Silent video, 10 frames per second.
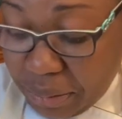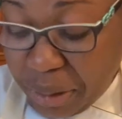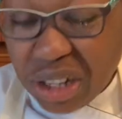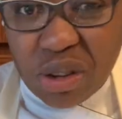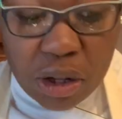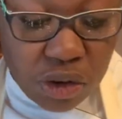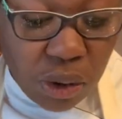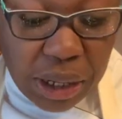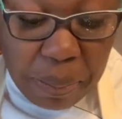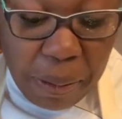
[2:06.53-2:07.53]
but it's also
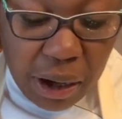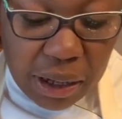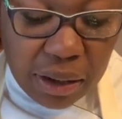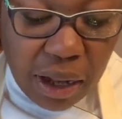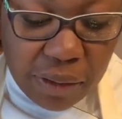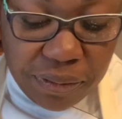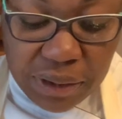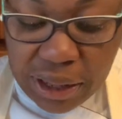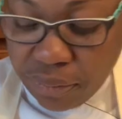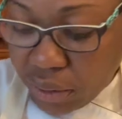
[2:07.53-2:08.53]
going to impart a lot of
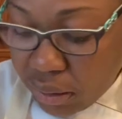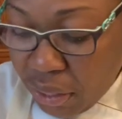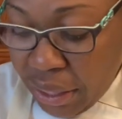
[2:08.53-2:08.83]
flavor.